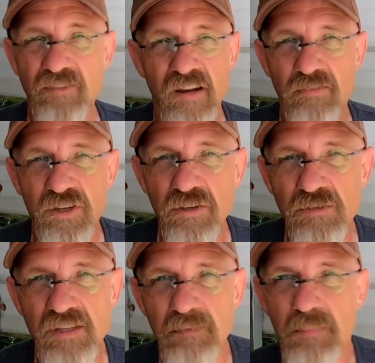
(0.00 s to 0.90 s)
never
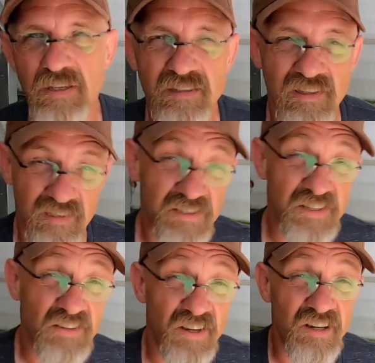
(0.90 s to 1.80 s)
used it, but it's
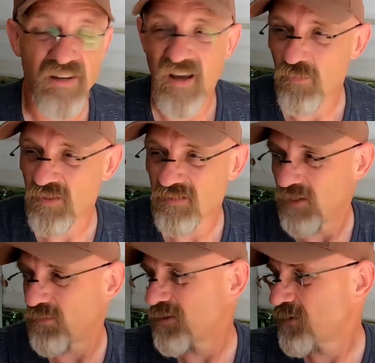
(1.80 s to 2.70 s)
in there. I went,
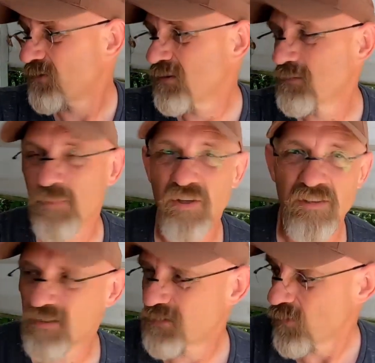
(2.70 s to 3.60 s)
I went through the book
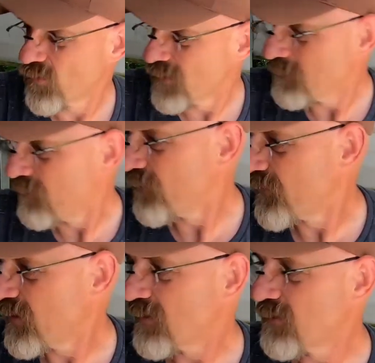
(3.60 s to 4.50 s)
this morning,
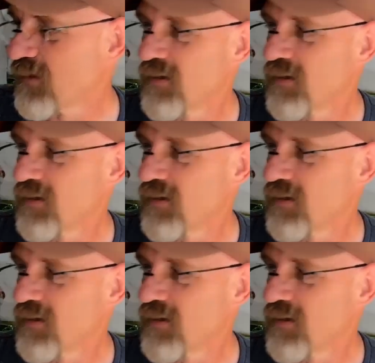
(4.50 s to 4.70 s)
you know,